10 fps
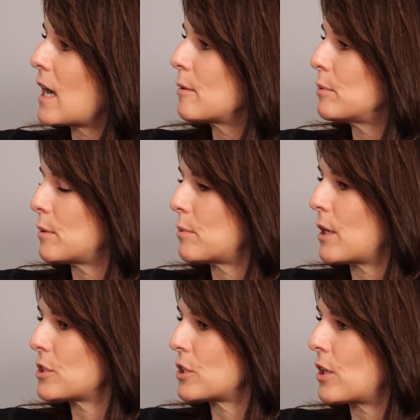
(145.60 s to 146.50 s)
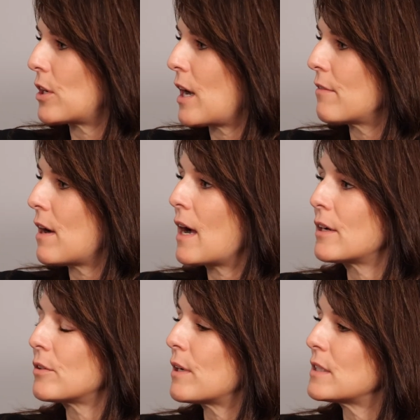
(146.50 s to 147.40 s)
high blood pressure have
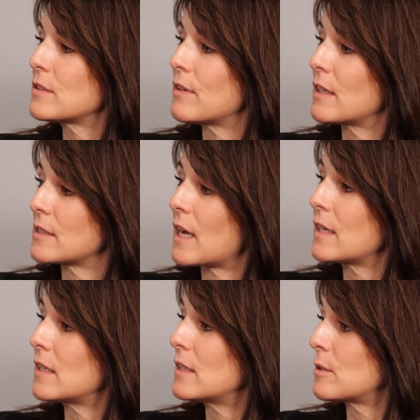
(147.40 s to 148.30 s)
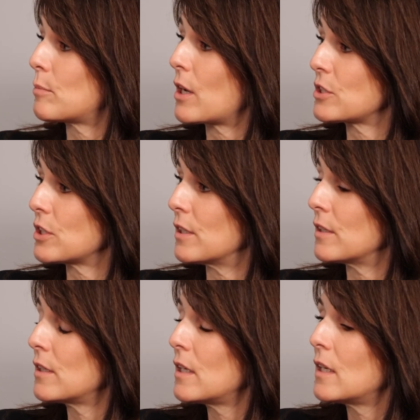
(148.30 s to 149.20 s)
higher rates of anxiety and
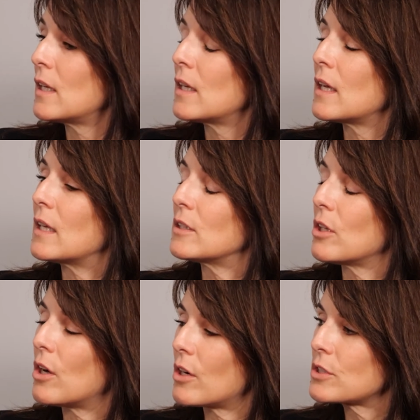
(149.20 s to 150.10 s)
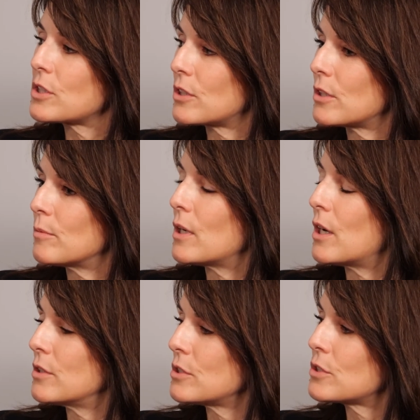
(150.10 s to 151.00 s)
depression. And long-term
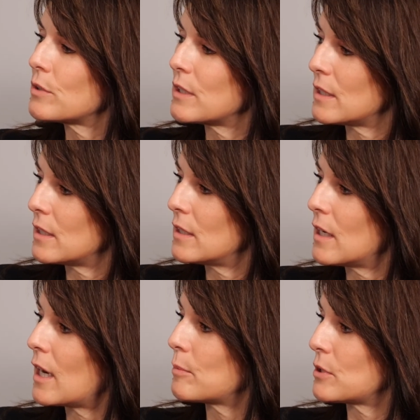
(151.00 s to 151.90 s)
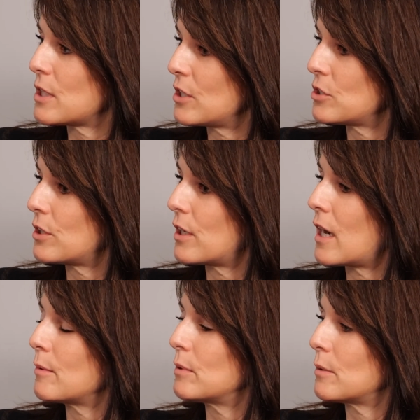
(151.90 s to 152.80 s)
untreated hypertension or
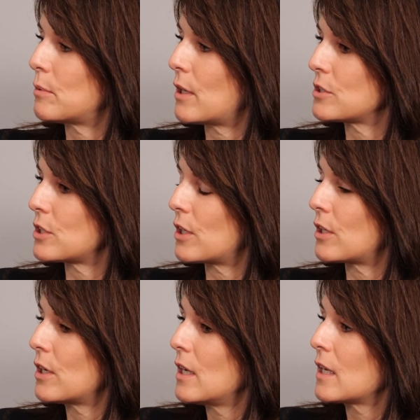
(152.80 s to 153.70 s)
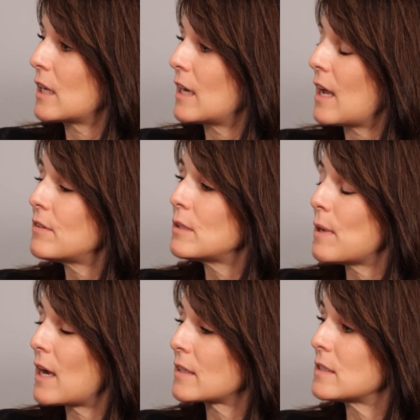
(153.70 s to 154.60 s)
high blood pressure can have an
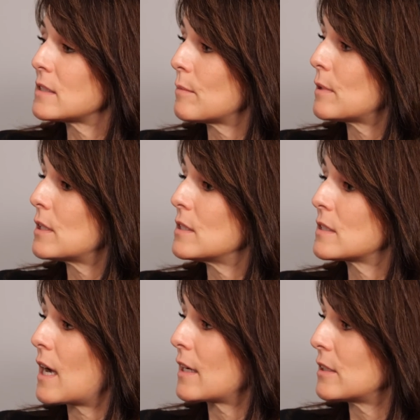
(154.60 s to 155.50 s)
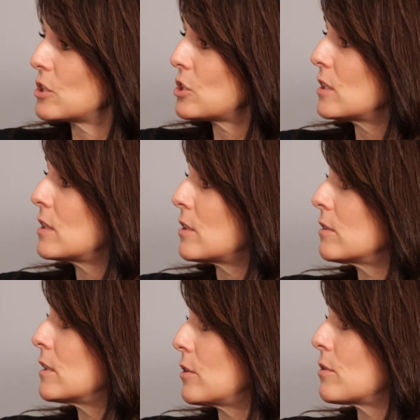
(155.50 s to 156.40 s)
impact on somebody's cognition,
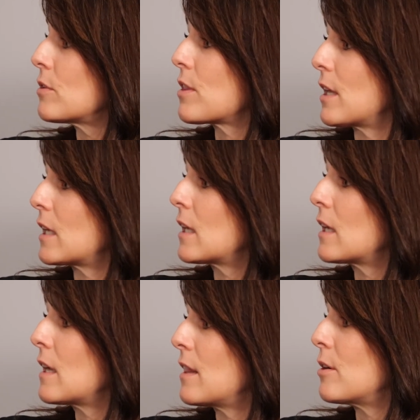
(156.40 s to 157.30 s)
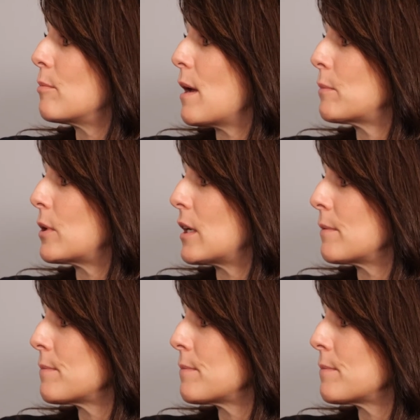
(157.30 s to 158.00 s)
their thinking and their memory.